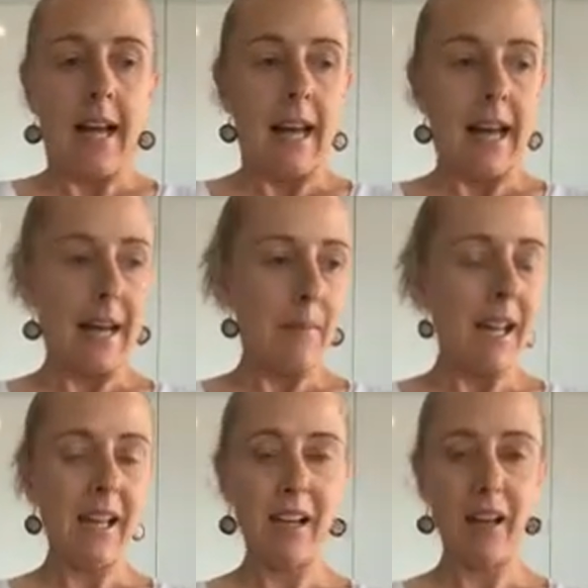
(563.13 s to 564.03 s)

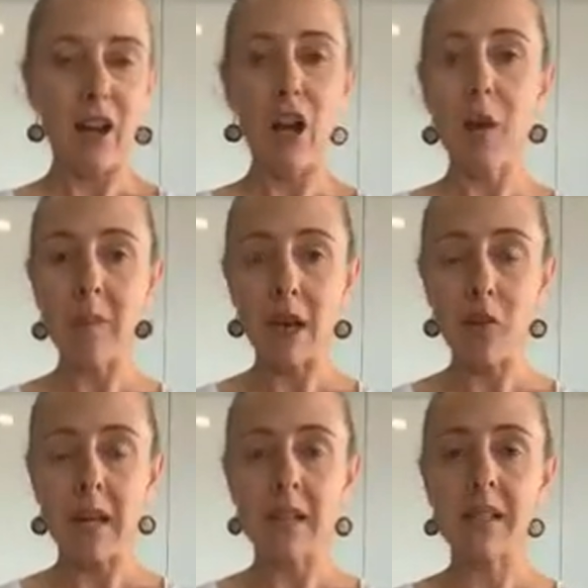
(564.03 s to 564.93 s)
I hope that all
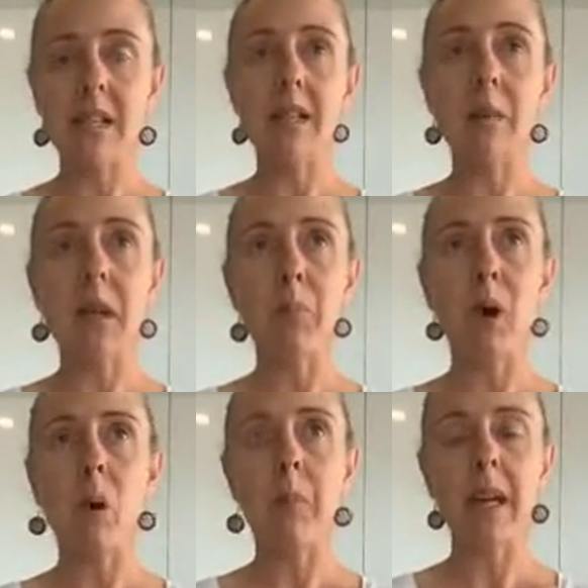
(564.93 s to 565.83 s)
makes sense. I'm going to
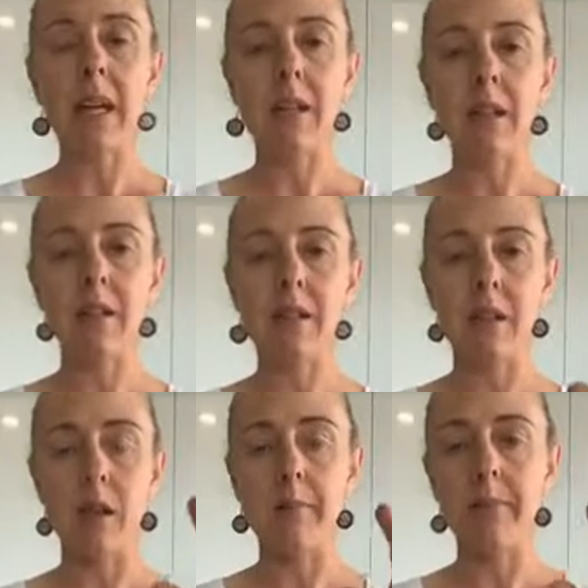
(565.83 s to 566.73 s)
pop in
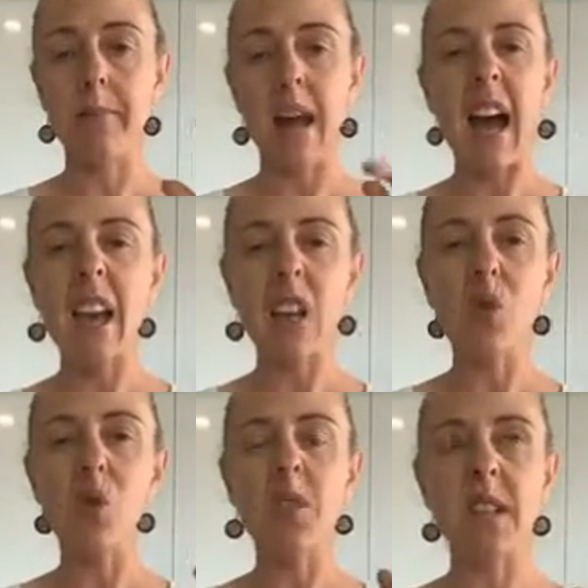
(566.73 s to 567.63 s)
some
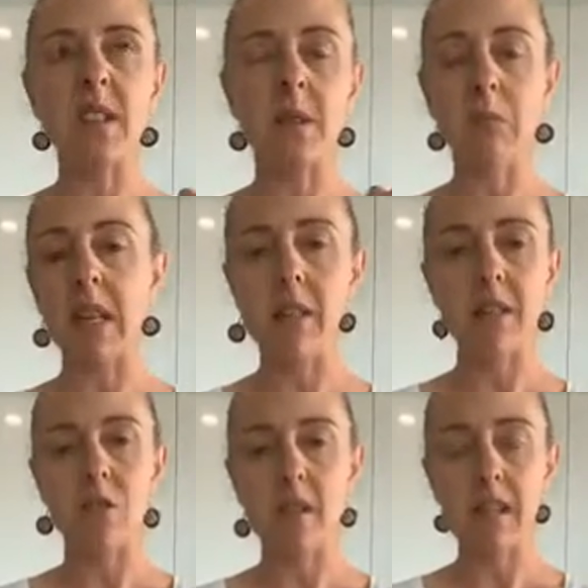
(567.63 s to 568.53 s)
articles and some links
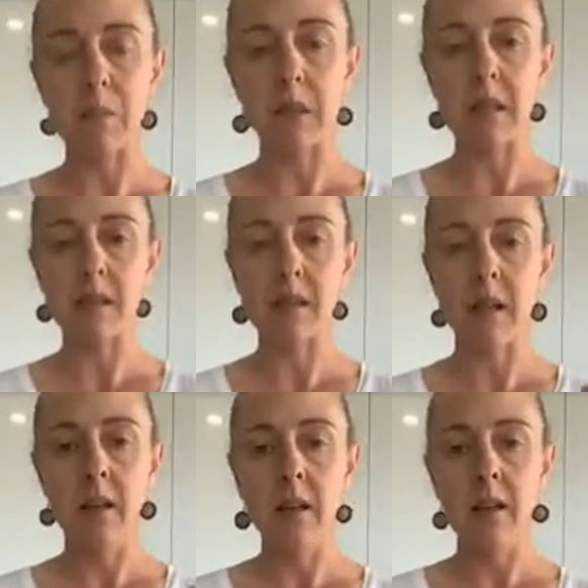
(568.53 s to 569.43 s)
to recipes
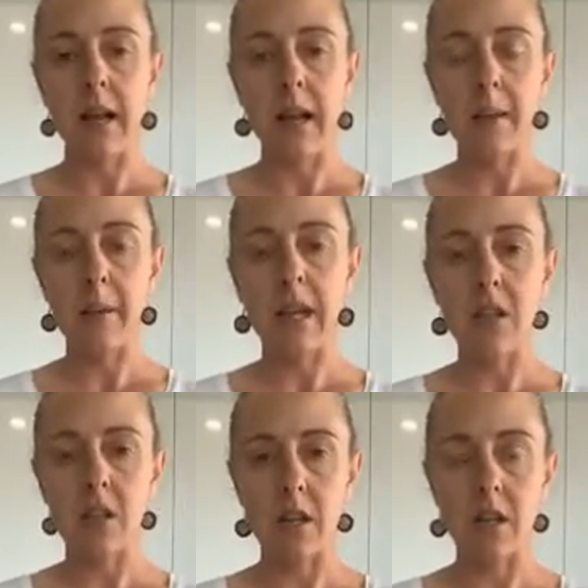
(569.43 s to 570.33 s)

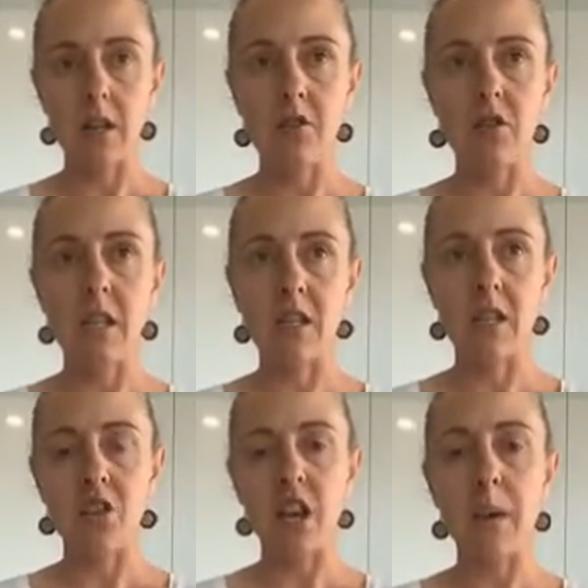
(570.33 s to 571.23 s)
into
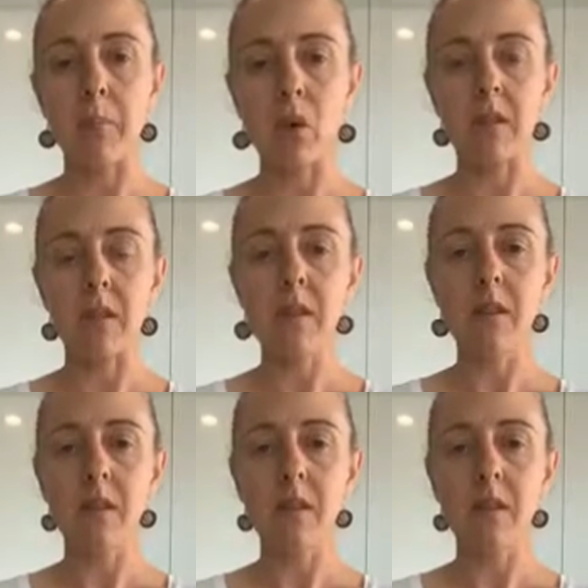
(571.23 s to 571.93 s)
the chat boxes.